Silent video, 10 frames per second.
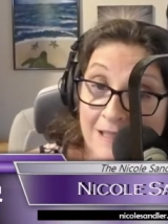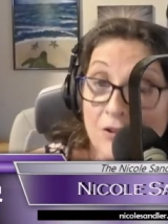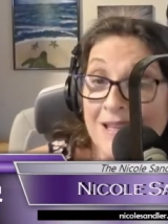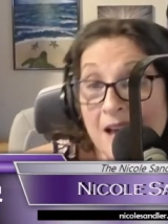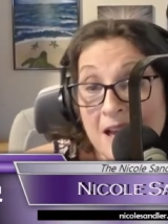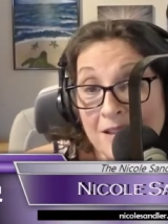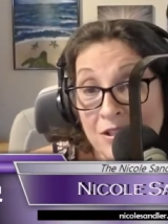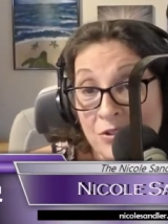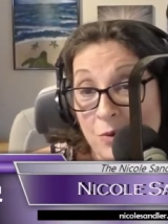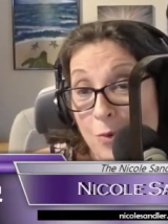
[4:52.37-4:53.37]
Nearly got
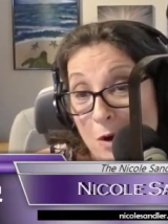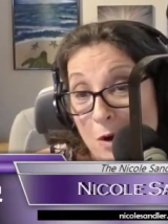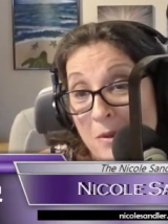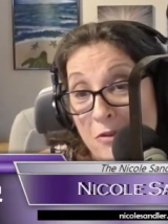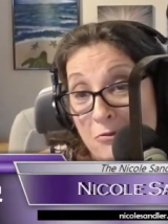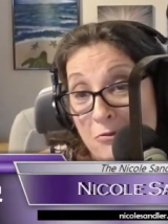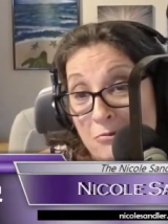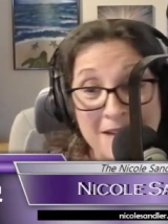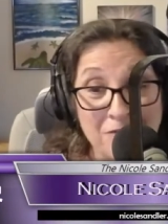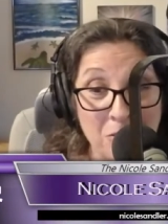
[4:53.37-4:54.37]
us into a war with
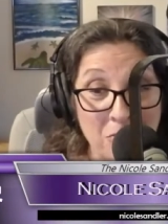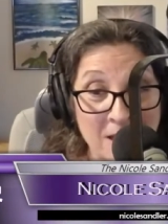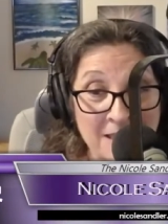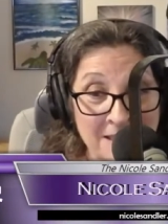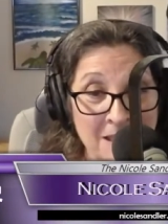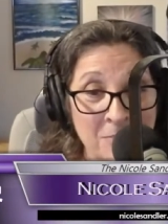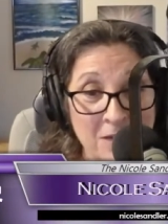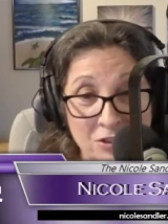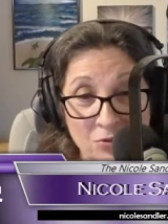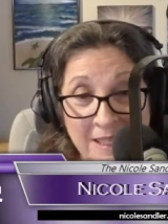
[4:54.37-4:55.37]
Iran after threatening them
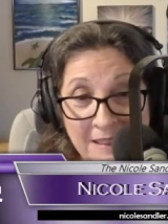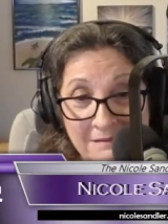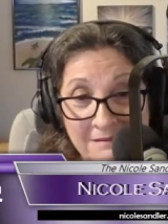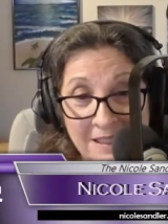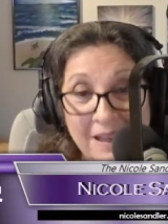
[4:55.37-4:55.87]
by tweet.